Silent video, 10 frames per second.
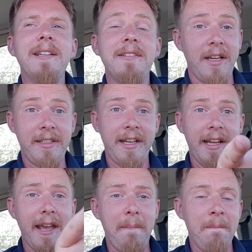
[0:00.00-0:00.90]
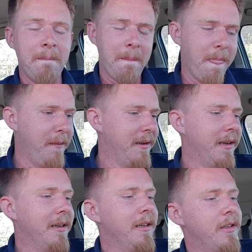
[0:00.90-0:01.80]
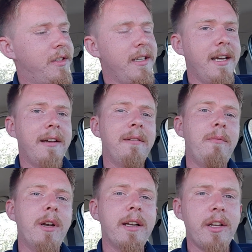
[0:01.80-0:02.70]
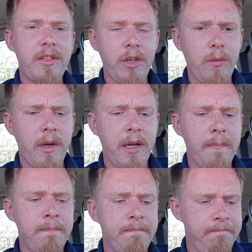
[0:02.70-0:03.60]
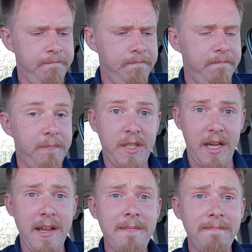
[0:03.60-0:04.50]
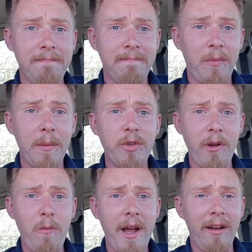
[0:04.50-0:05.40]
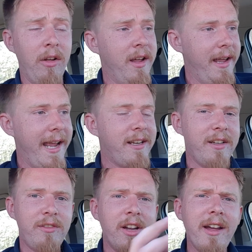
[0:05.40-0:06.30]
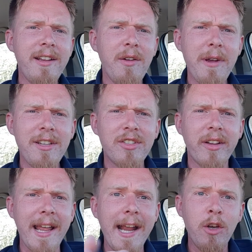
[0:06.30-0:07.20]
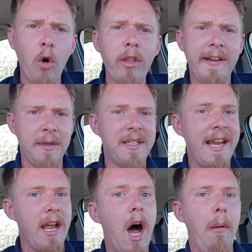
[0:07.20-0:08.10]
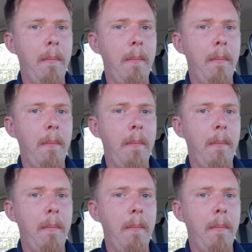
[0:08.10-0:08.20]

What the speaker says: did it again. So yeah, when I get to see, I'm doing well. Can we just like ignore the fact I'm saying